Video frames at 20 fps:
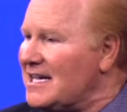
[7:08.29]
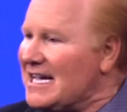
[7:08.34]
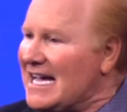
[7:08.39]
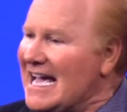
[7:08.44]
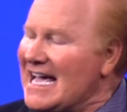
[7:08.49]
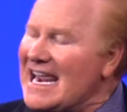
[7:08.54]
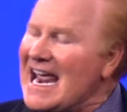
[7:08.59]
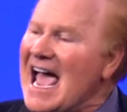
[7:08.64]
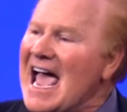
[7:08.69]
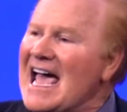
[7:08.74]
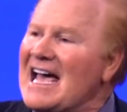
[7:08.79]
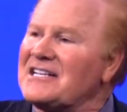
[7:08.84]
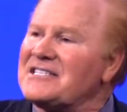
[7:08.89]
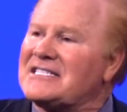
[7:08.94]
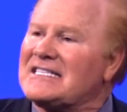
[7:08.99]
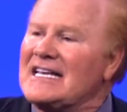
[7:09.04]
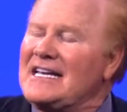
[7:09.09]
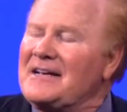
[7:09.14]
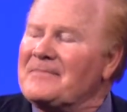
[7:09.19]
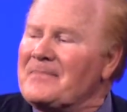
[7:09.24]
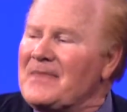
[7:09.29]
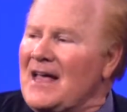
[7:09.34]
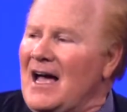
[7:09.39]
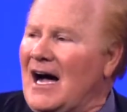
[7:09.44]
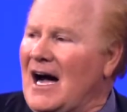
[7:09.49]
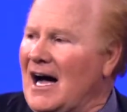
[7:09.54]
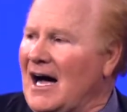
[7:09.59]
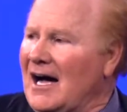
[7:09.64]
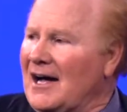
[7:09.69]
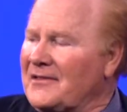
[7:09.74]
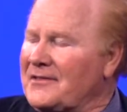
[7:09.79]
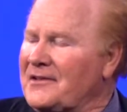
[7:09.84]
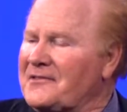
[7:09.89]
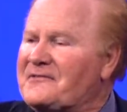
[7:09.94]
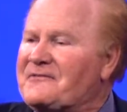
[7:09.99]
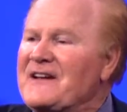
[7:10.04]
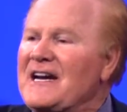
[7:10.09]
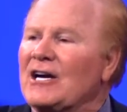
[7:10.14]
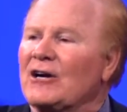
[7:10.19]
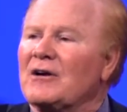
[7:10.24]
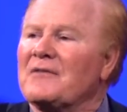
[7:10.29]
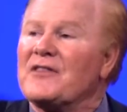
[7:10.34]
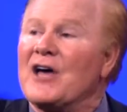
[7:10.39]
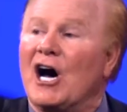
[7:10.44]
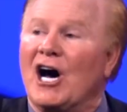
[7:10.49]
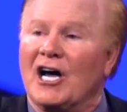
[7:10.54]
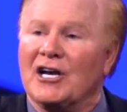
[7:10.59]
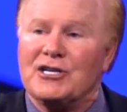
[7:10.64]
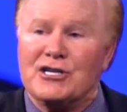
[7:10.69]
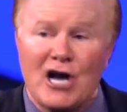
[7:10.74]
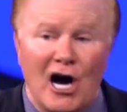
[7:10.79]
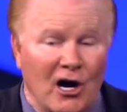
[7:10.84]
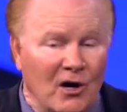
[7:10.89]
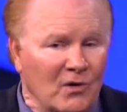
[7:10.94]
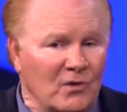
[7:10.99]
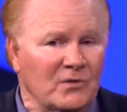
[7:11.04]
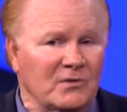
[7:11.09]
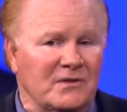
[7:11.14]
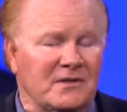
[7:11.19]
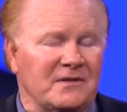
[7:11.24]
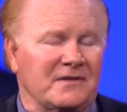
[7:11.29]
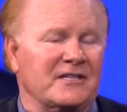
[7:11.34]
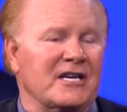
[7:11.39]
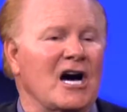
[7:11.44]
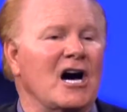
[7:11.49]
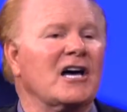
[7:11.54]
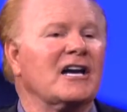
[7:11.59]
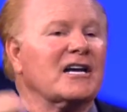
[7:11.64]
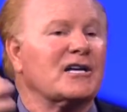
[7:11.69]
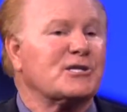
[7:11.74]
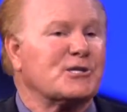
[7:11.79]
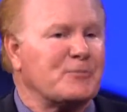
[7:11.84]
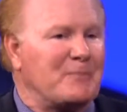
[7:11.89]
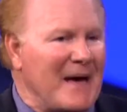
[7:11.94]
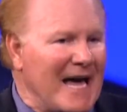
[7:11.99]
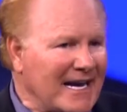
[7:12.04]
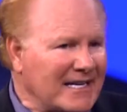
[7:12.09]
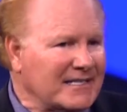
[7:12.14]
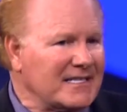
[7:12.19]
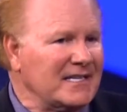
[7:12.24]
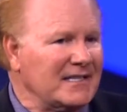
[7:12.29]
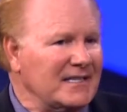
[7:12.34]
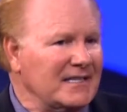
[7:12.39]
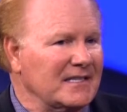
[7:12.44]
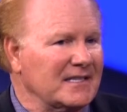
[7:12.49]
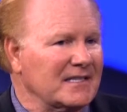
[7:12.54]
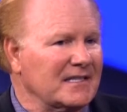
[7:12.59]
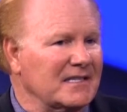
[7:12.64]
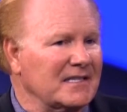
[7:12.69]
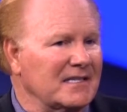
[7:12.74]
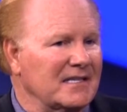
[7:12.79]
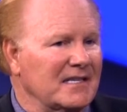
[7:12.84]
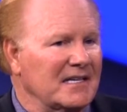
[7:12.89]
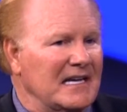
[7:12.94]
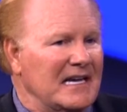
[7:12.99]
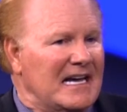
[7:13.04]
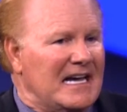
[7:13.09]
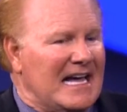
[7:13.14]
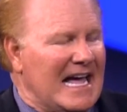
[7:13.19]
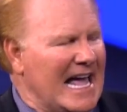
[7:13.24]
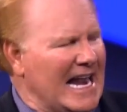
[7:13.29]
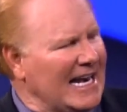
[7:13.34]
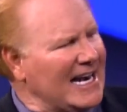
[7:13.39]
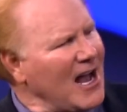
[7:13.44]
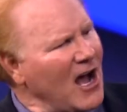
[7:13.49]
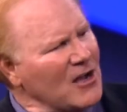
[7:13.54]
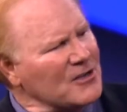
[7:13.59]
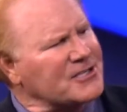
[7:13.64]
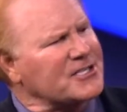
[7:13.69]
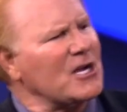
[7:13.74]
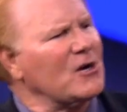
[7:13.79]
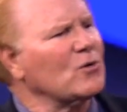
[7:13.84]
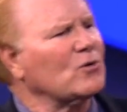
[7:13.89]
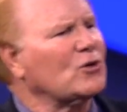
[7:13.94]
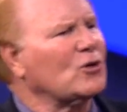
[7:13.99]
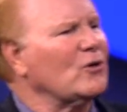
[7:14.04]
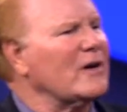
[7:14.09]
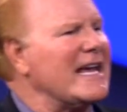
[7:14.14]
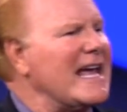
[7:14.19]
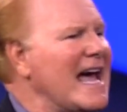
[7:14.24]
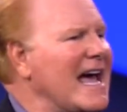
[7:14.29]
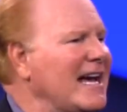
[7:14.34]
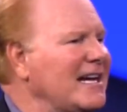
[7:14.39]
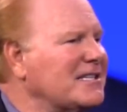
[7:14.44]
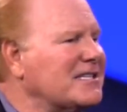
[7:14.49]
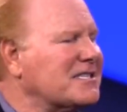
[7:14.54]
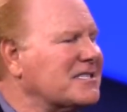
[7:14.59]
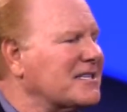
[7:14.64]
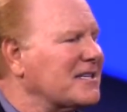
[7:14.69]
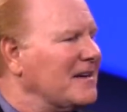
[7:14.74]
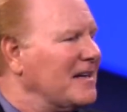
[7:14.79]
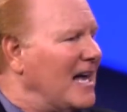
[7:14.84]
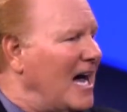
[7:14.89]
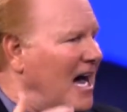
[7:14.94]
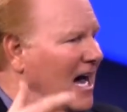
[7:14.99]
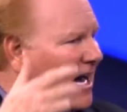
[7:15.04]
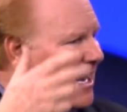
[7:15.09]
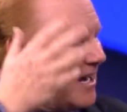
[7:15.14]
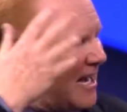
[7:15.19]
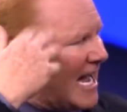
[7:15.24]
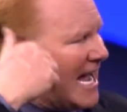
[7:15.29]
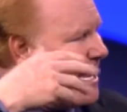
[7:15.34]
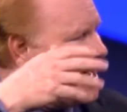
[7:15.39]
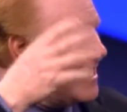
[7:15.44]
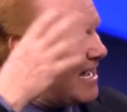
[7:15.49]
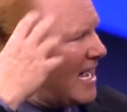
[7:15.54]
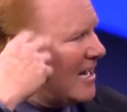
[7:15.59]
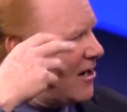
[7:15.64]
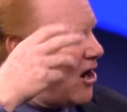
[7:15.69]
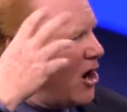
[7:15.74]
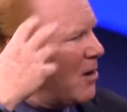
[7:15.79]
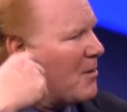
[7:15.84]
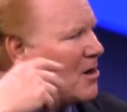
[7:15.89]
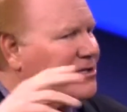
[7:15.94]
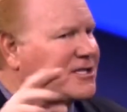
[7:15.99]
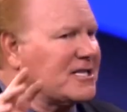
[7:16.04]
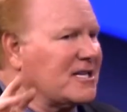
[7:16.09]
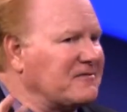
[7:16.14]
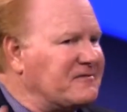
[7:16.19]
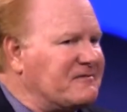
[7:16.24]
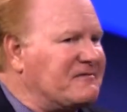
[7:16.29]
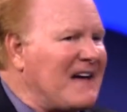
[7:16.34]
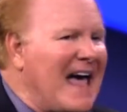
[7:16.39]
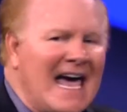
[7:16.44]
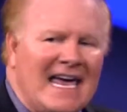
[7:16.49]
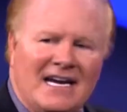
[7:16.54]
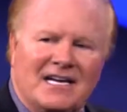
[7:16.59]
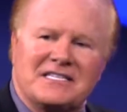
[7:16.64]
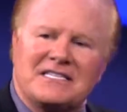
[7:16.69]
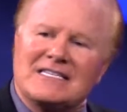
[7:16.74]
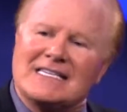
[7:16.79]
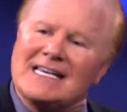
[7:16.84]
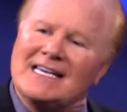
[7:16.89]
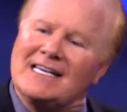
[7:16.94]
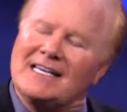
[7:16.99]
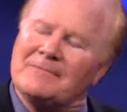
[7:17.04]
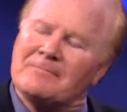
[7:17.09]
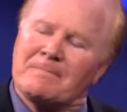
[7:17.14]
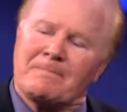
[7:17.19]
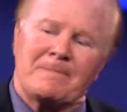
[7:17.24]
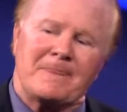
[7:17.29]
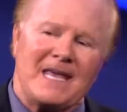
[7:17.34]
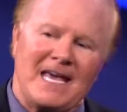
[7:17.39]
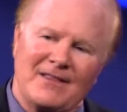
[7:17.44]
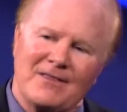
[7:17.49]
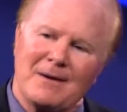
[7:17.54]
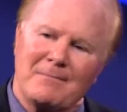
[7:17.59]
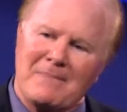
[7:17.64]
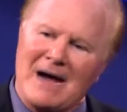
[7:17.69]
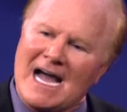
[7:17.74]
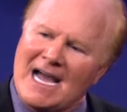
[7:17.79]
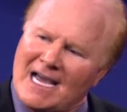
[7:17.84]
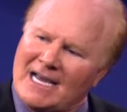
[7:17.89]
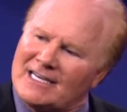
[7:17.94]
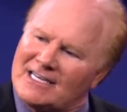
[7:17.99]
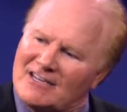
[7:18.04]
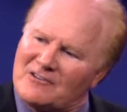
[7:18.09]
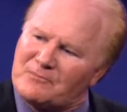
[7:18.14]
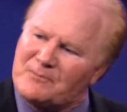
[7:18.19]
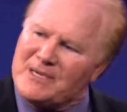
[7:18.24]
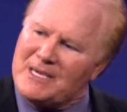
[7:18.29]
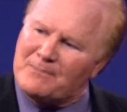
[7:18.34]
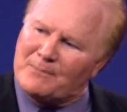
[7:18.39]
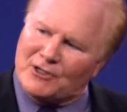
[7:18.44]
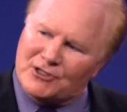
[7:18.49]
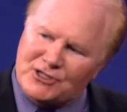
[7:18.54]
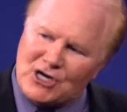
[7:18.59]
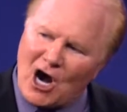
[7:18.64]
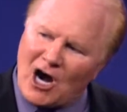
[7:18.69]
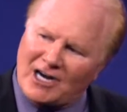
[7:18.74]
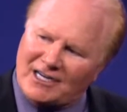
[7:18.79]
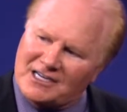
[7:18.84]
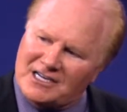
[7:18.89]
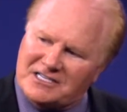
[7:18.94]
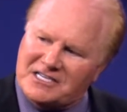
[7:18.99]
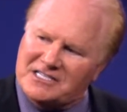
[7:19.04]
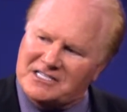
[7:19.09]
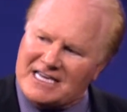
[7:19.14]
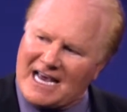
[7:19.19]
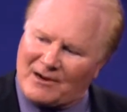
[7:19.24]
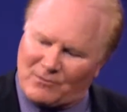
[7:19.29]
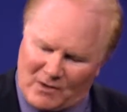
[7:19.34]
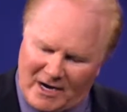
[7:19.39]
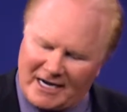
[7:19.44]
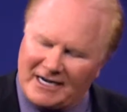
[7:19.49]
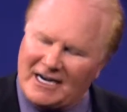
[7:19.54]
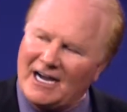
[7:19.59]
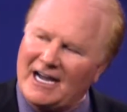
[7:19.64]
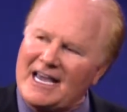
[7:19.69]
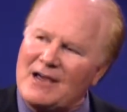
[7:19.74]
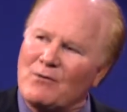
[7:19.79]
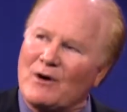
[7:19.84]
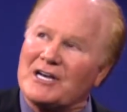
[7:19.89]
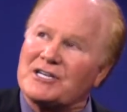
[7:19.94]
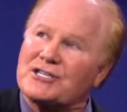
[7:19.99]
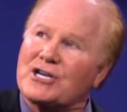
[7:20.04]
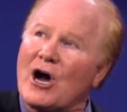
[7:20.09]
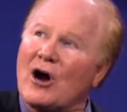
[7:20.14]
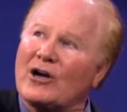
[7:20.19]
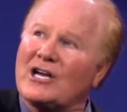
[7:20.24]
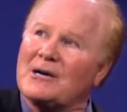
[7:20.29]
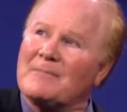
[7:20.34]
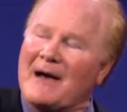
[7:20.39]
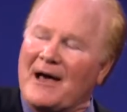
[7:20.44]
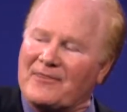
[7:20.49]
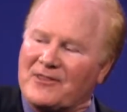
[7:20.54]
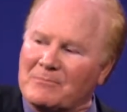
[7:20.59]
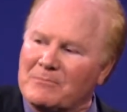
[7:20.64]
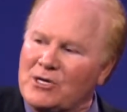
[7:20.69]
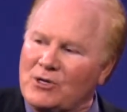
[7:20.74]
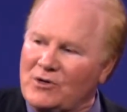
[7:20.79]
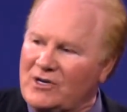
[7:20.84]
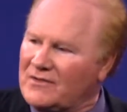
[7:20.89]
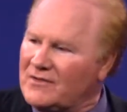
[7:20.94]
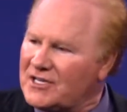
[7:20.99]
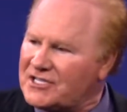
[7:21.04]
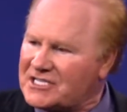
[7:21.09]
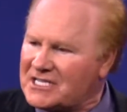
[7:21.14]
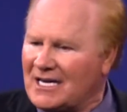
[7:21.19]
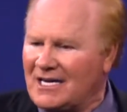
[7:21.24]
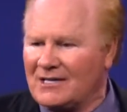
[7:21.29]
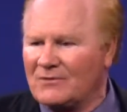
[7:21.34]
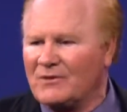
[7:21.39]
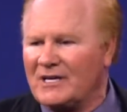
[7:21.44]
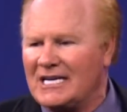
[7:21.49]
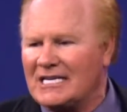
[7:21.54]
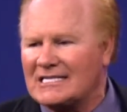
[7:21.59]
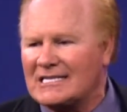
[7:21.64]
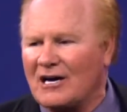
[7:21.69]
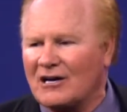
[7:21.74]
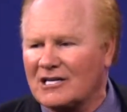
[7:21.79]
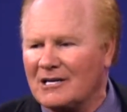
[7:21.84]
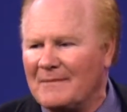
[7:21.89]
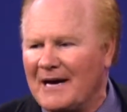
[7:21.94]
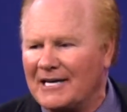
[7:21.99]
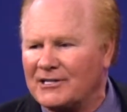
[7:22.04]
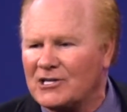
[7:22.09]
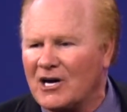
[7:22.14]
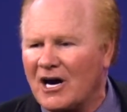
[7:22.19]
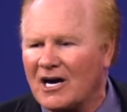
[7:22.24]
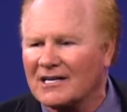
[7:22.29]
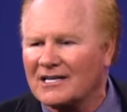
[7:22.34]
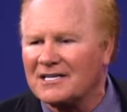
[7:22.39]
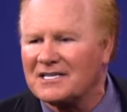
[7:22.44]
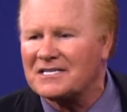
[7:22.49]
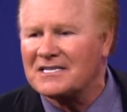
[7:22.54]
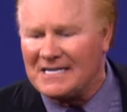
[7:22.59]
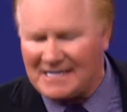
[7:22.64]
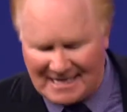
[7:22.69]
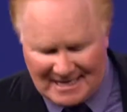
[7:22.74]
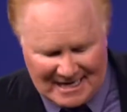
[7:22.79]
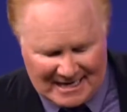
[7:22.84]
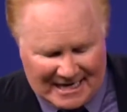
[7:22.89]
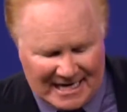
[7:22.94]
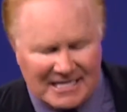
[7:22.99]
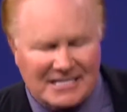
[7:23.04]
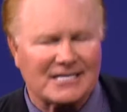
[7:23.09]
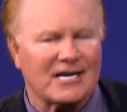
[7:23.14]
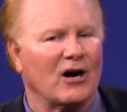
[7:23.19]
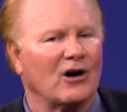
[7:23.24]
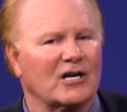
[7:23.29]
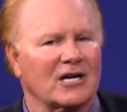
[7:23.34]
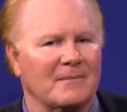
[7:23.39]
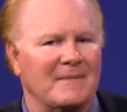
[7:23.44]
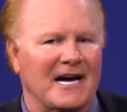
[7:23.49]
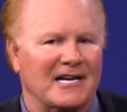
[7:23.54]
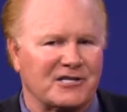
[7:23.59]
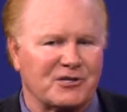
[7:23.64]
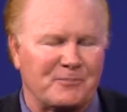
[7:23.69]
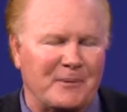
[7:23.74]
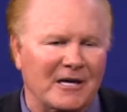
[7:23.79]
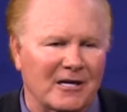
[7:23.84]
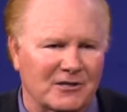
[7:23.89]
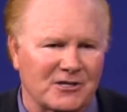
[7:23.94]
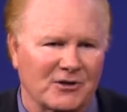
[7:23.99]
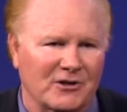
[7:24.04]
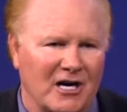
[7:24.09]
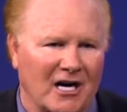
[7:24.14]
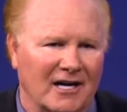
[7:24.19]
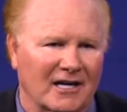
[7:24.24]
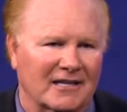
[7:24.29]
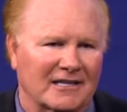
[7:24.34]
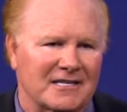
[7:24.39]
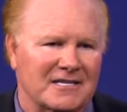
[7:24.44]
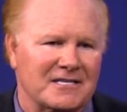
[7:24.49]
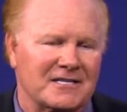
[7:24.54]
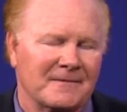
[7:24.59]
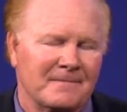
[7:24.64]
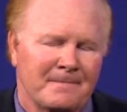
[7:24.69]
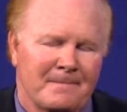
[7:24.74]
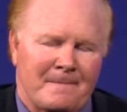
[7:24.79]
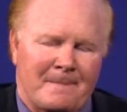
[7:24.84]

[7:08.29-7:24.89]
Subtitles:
It has the fear of the unknown, the unexpected. And it also creates almost a fantasy in the mind of people. Darkness is that way. Now, he wasn't talking about the moon and the sun when he's talking about darkness. He's talking about spiritual darkness.